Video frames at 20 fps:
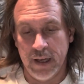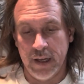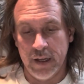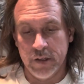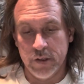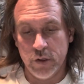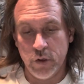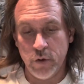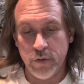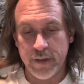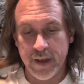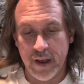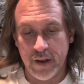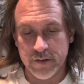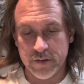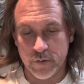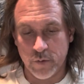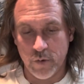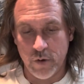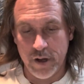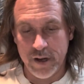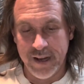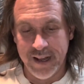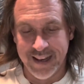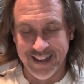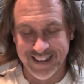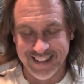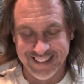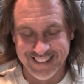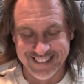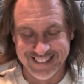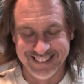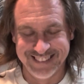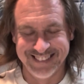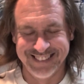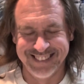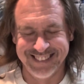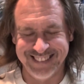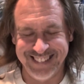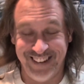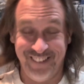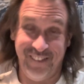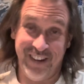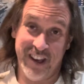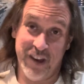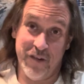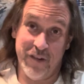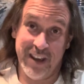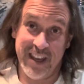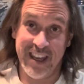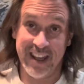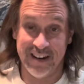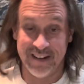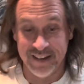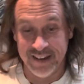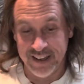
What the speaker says: 2001. Here we go again.